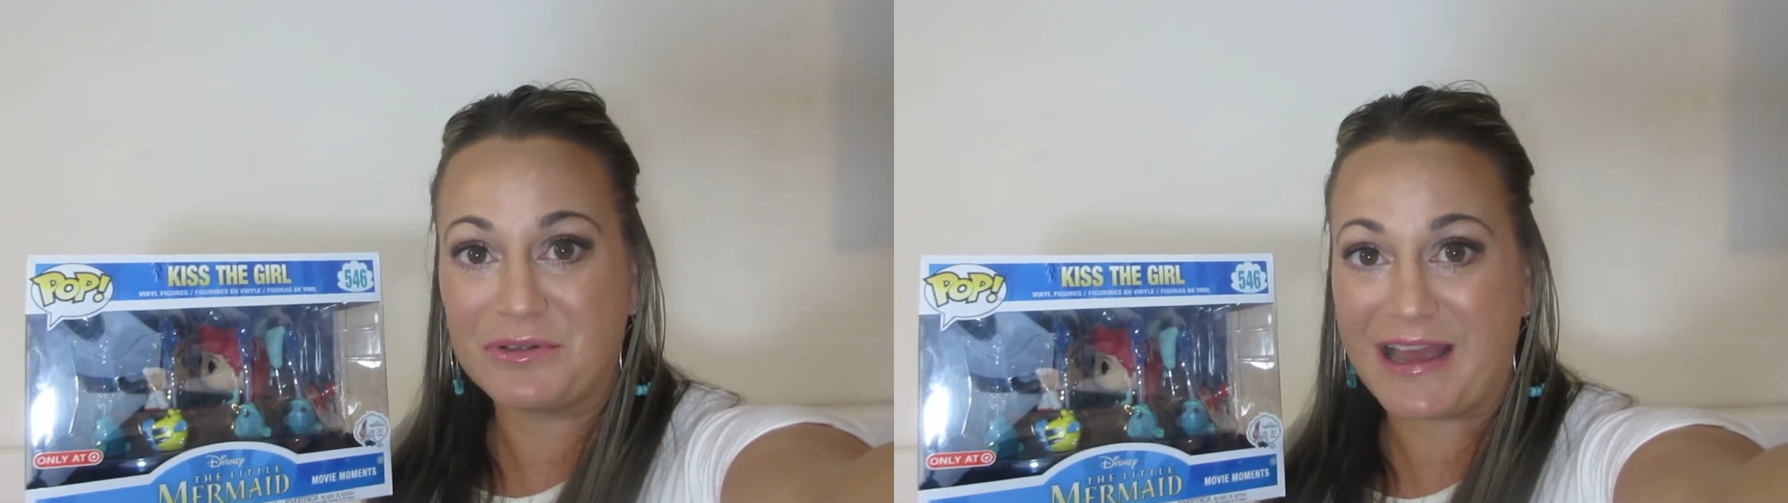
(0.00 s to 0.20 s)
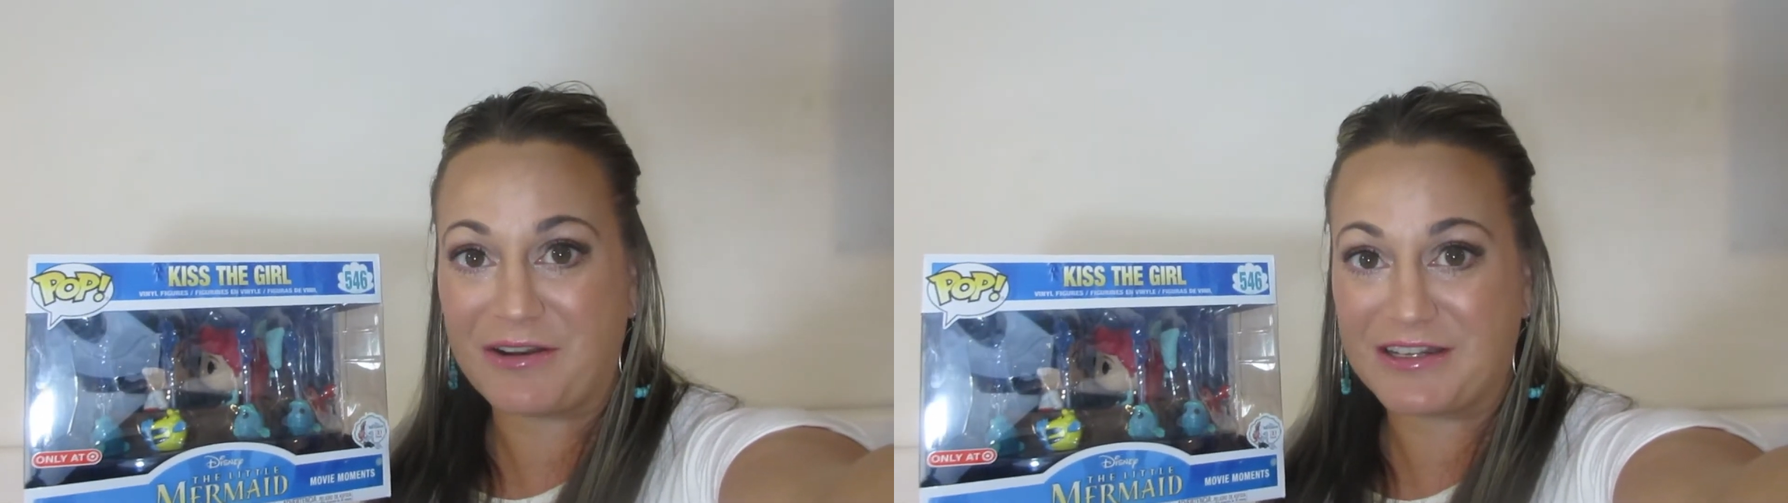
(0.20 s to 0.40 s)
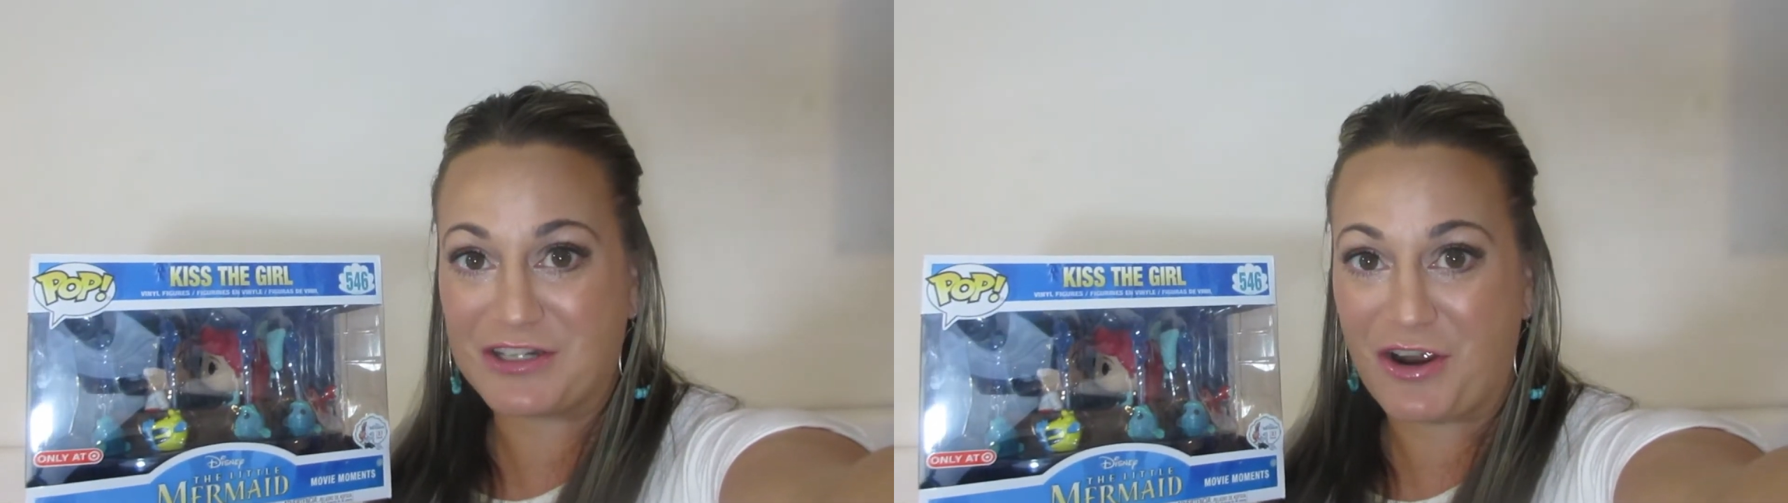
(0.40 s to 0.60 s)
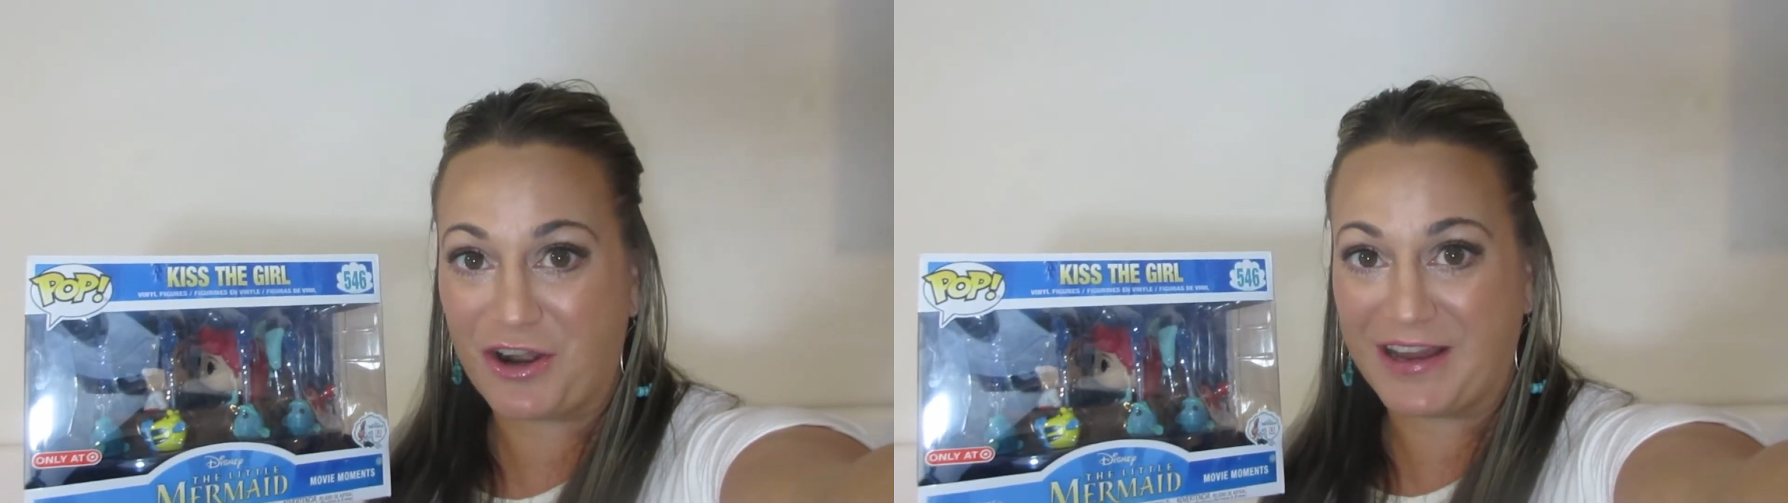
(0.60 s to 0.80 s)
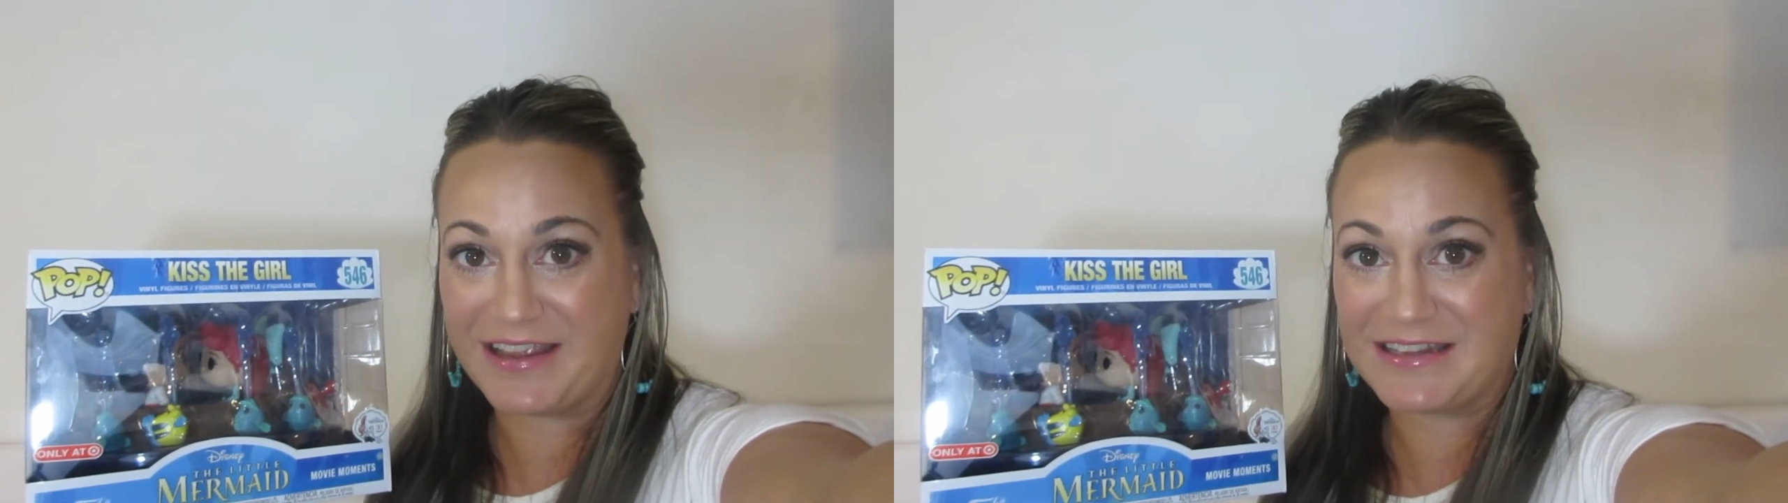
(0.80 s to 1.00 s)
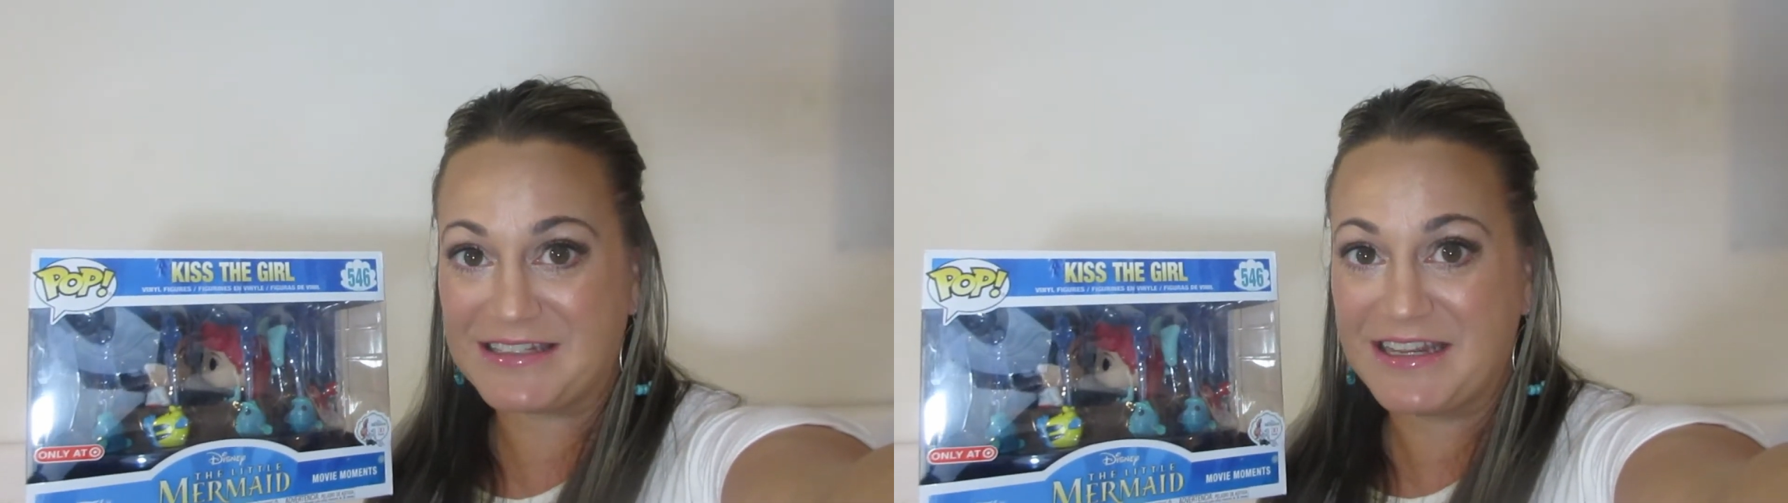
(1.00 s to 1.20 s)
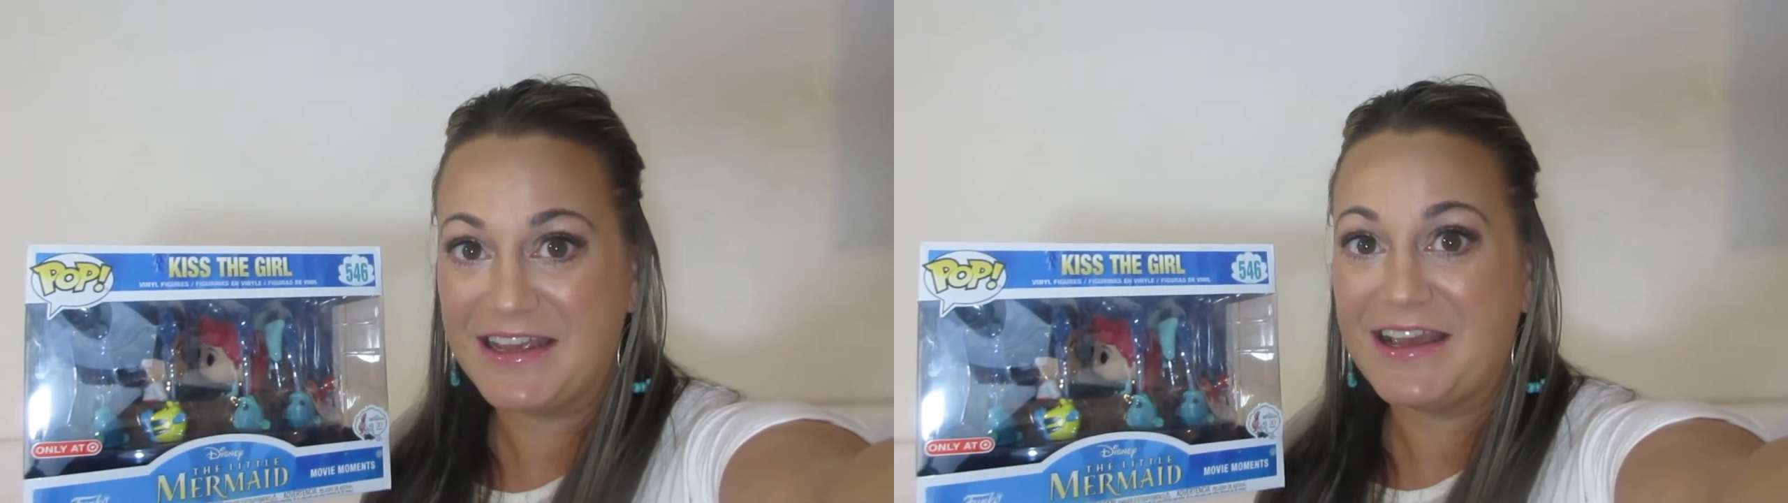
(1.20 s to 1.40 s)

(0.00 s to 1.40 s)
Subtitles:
out at Target